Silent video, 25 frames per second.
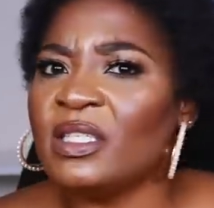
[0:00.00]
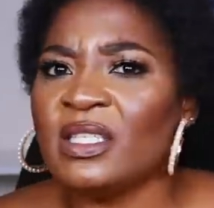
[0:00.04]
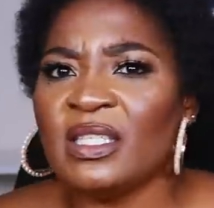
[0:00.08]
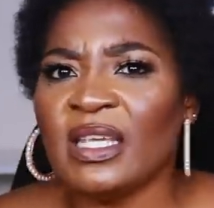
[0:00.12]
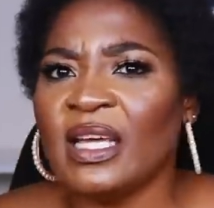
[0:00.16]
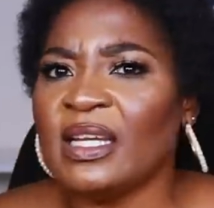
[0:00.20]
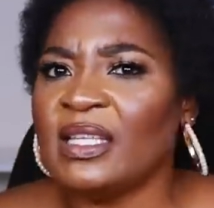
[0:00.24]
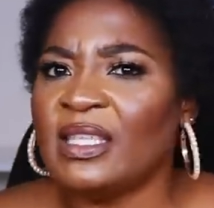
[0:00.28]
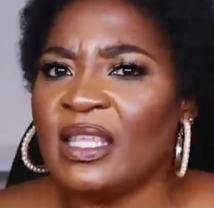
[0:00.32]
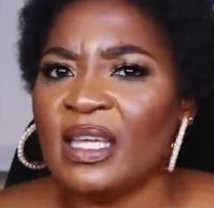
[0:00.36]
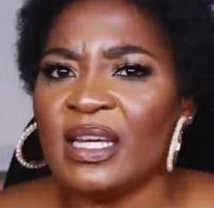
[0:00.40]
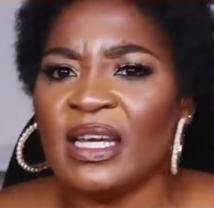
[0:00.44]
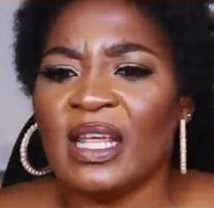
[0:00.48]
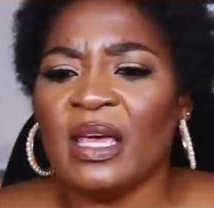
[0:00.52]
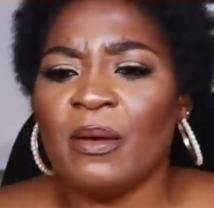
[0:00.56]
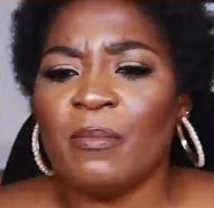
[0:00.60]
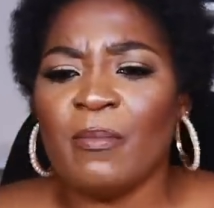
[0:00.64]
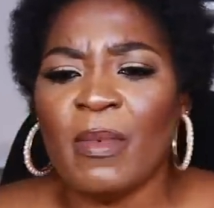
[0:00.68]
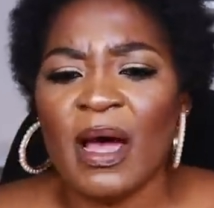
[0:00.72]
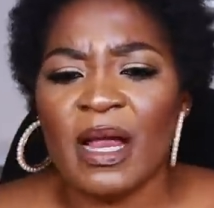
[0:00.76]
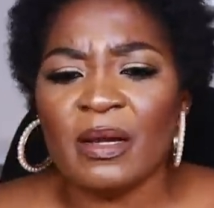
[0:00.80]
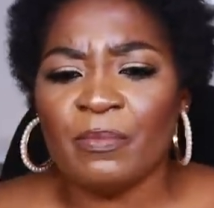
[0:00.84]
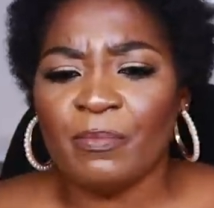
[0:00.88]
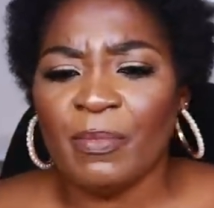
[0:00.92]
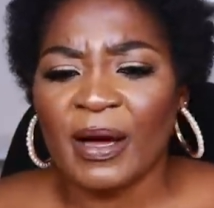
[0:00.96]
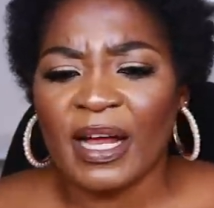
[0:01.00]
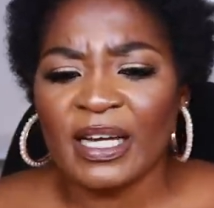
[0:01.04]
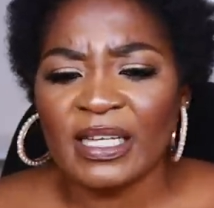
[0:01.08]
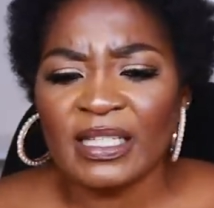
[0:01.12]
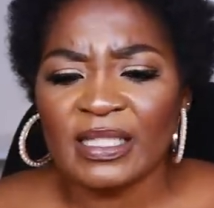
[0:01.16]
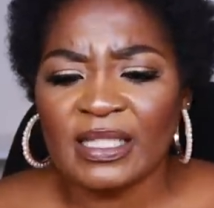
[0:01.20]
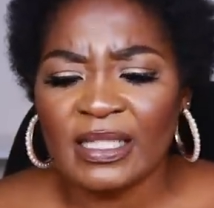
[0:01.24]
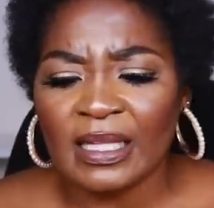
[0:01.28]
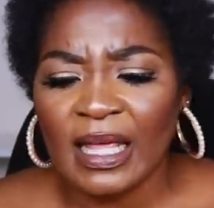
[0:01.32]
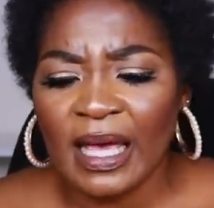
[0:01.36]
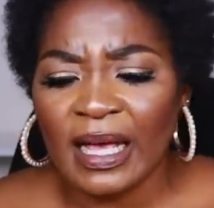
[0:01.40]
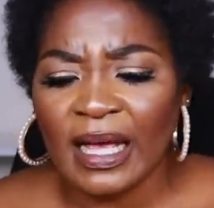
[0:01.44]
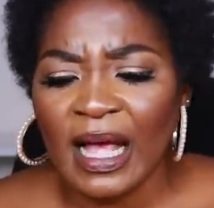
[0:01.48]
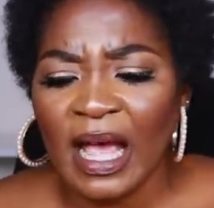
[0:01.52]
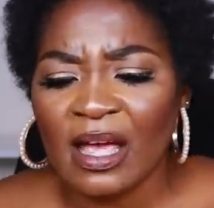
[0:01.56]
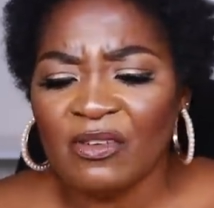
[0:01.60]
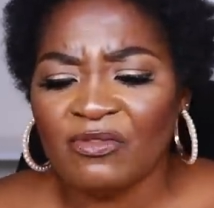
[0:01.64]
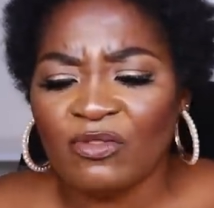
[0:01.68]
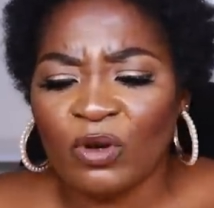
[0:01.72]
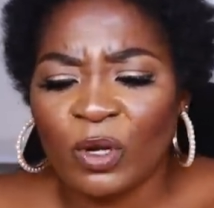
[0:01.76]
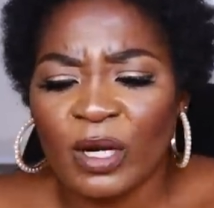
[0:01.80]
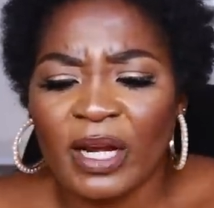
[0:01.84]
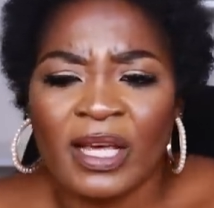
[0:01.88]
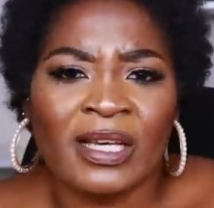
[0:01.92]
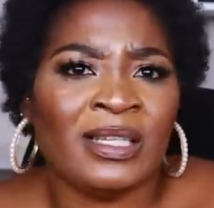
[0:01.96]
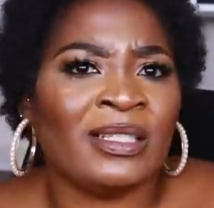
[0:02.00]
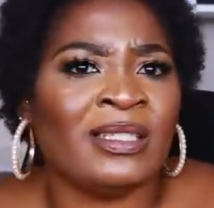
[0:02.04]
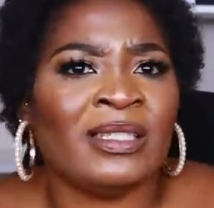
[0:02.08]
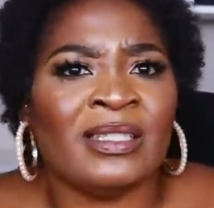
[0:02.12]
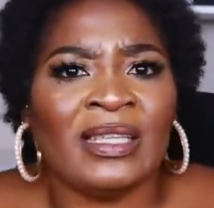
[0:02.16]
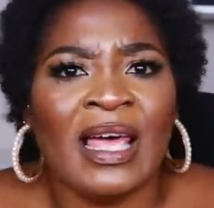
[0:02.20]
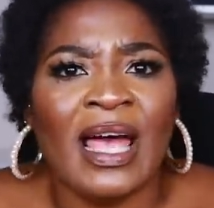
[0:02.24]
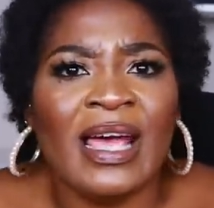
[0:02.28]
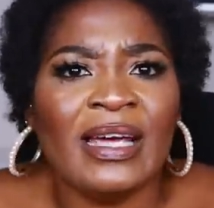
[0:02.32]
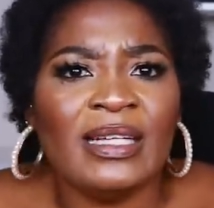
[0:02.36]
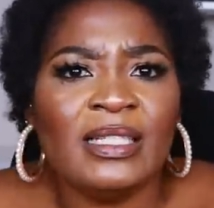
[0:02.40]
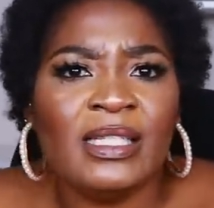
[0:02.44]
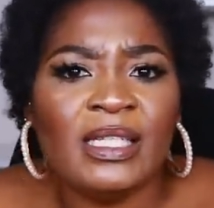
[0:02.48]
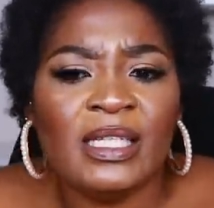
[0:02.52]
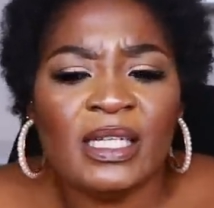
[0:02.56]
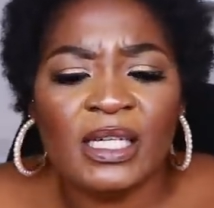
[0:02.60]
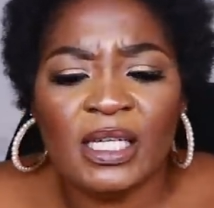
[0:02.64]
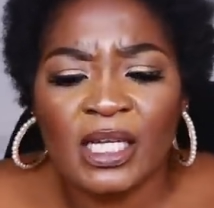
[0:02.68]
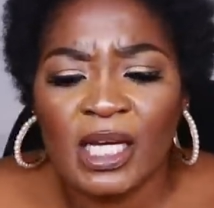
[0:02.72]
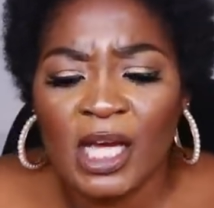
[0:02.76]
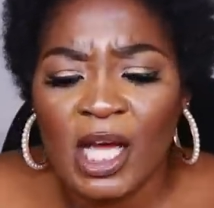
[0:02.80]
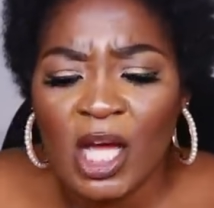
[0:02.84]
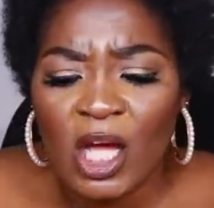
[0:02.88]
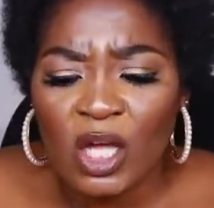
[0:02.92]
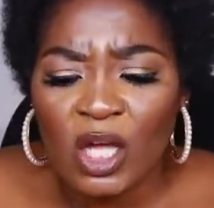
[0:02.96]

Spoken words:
She said the name, man, but it's like I've got anxiety